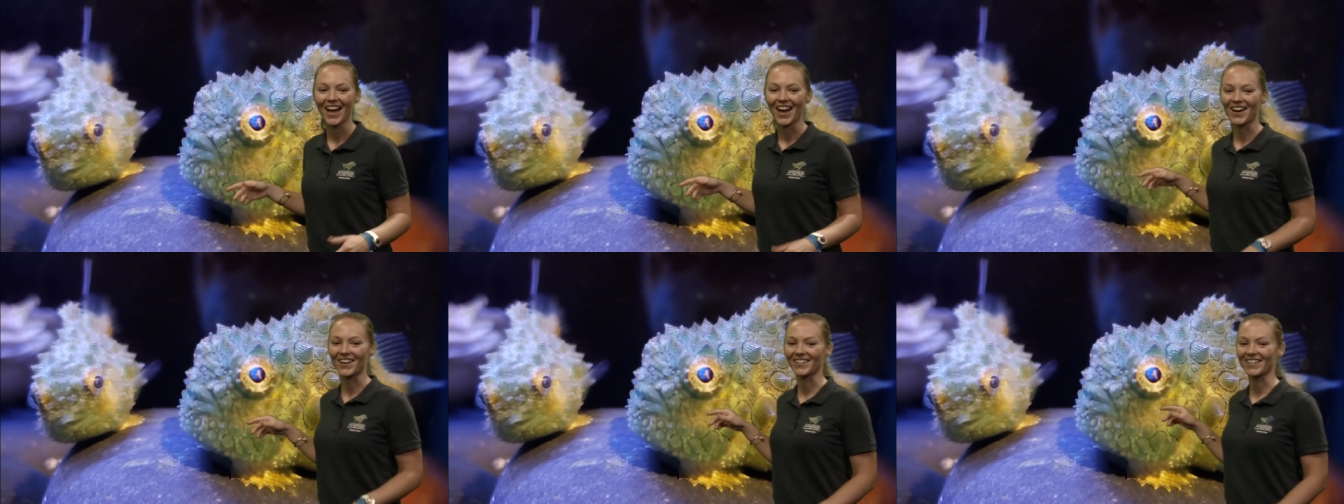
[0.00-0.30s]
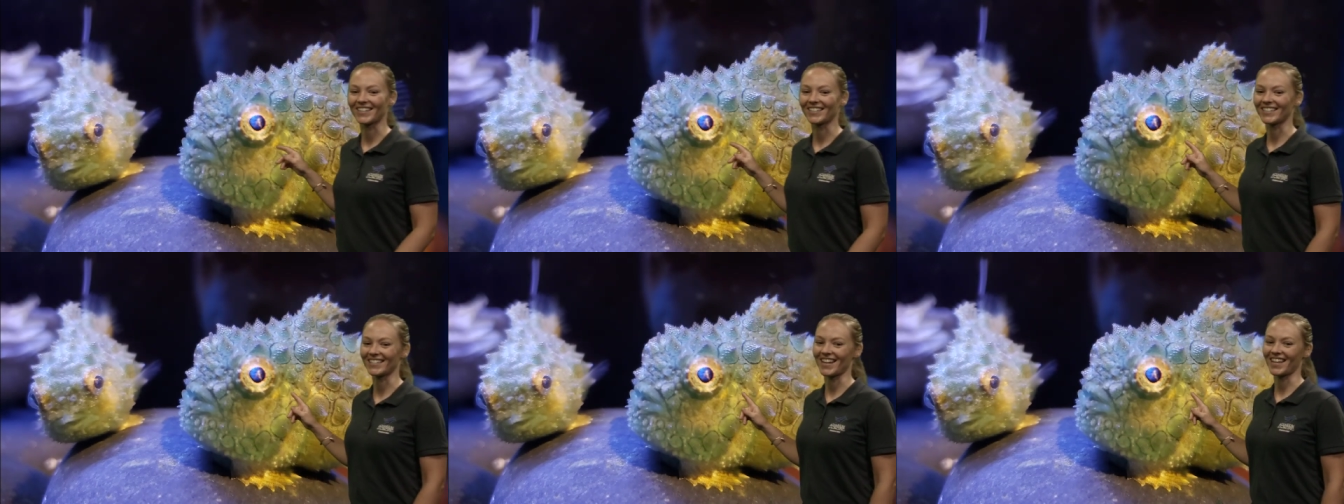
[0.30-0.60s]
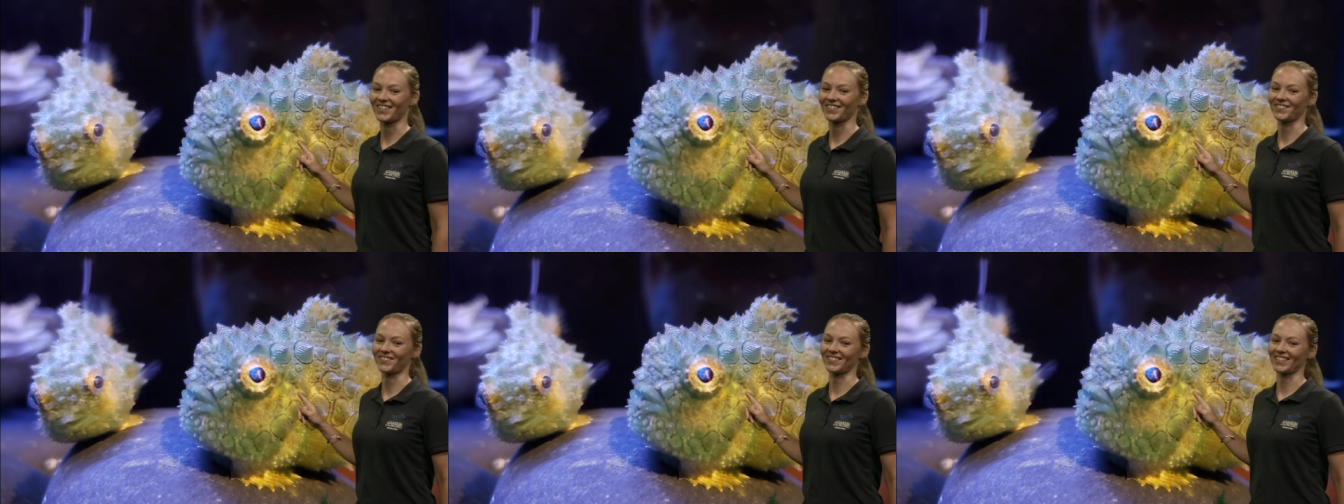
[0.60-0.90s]
Oh, here's
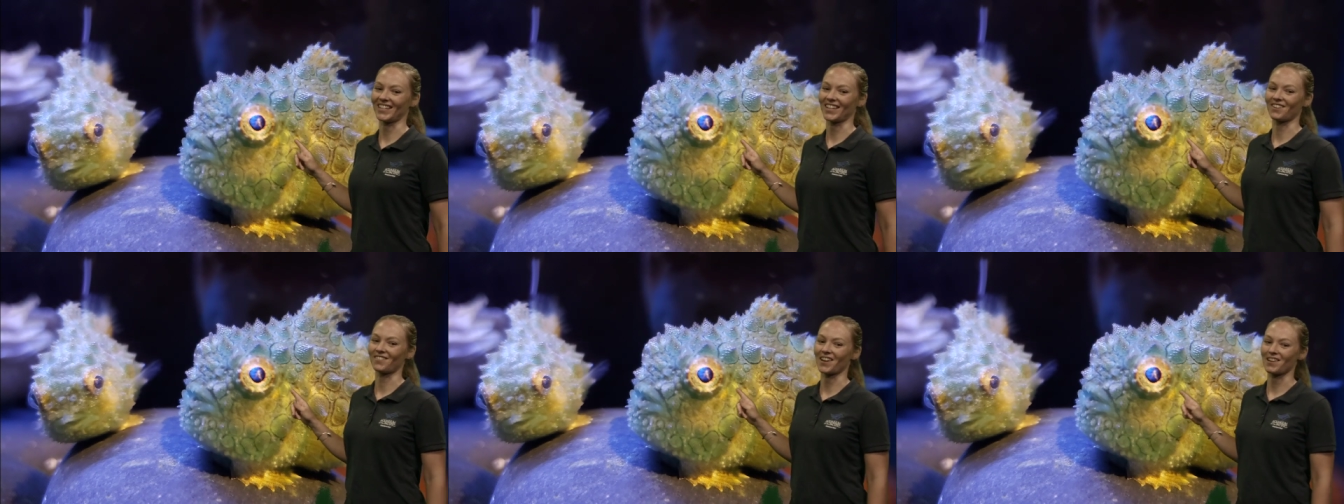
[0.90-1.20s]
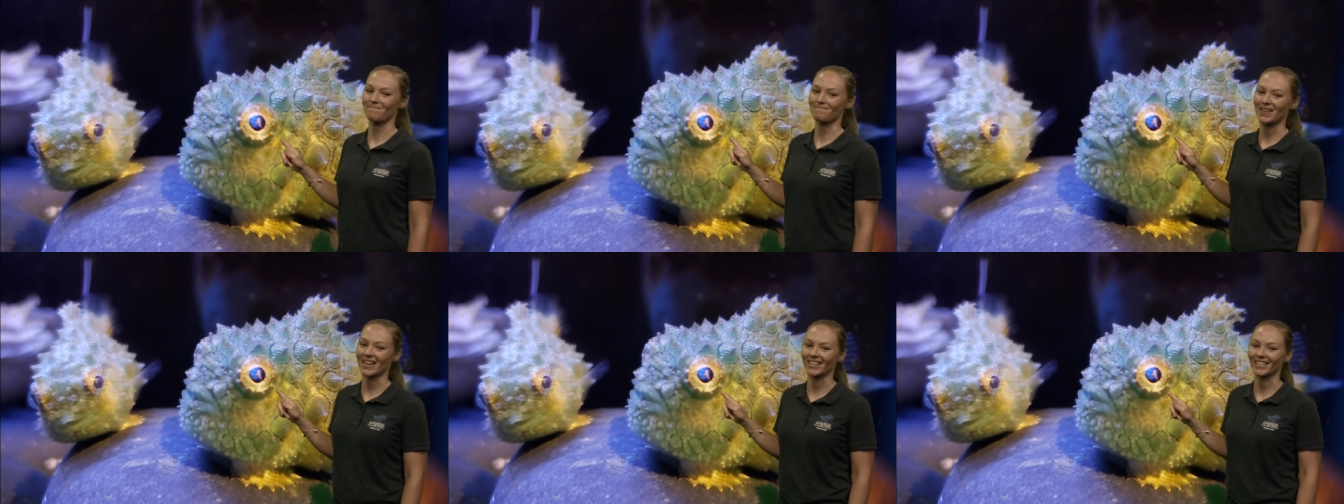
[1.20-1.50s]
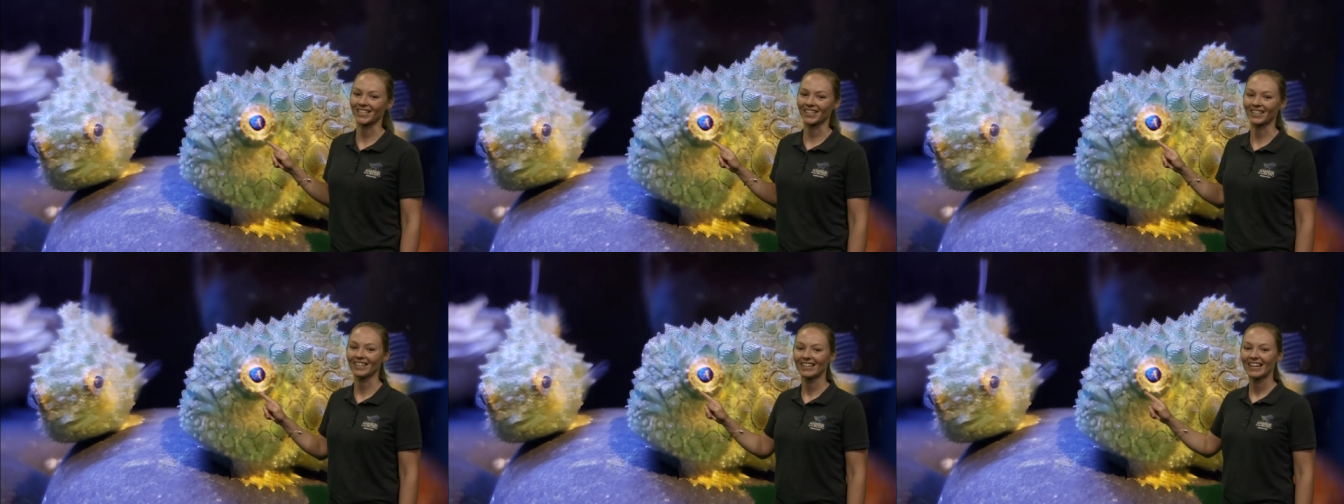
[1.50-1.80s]
another really great
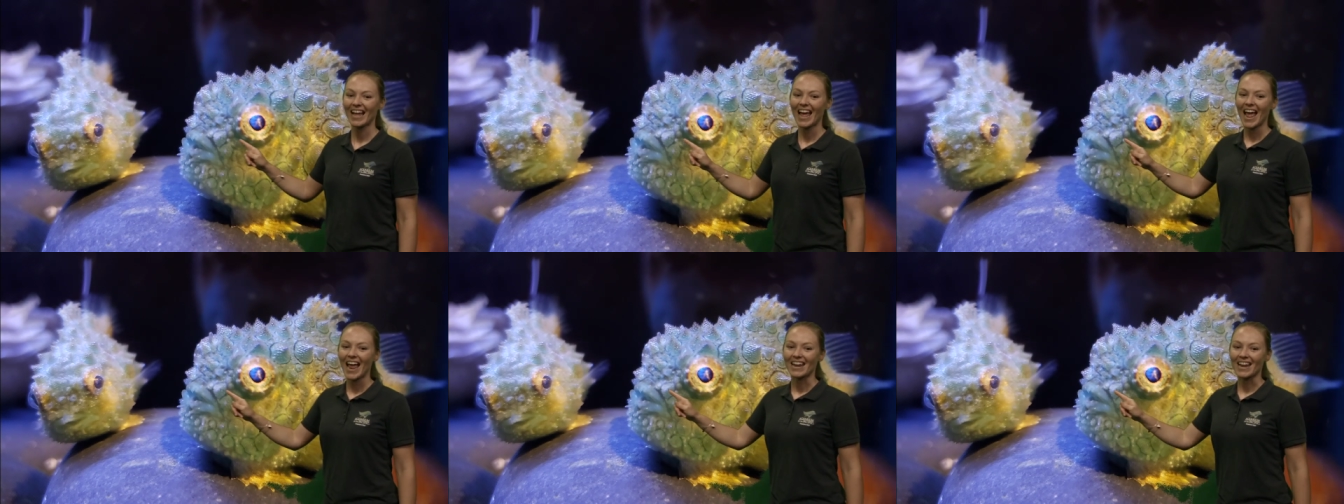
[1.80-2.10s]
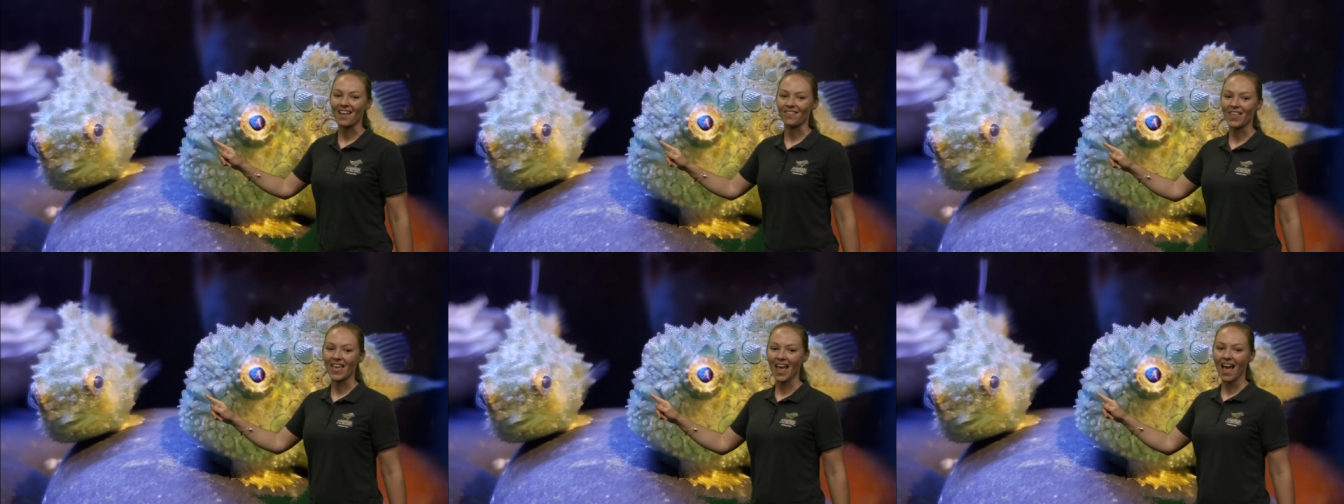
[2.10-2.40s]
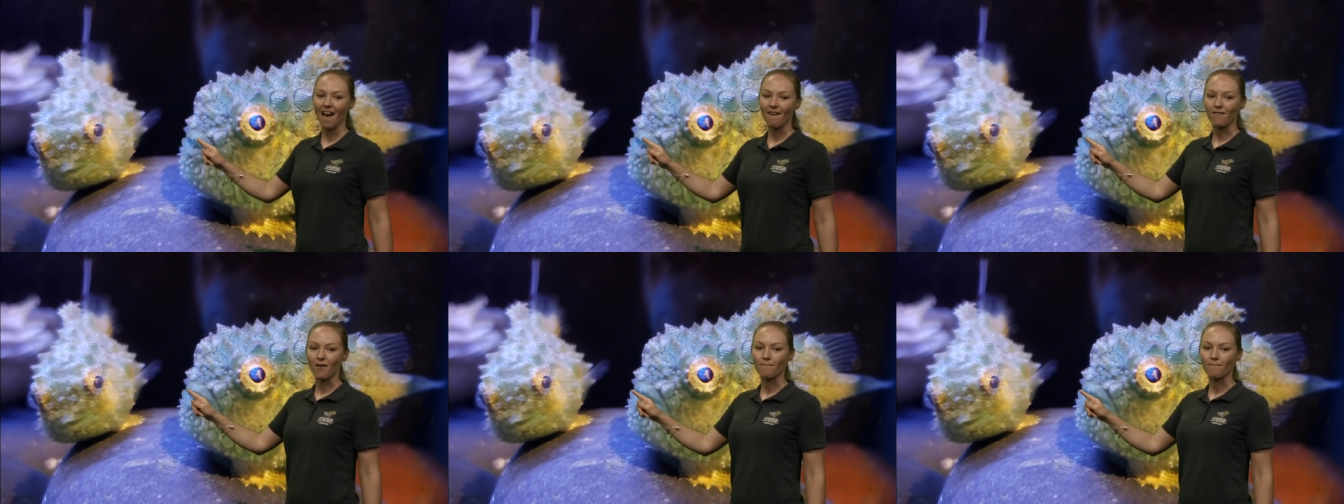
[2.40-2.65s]
picture. Now they have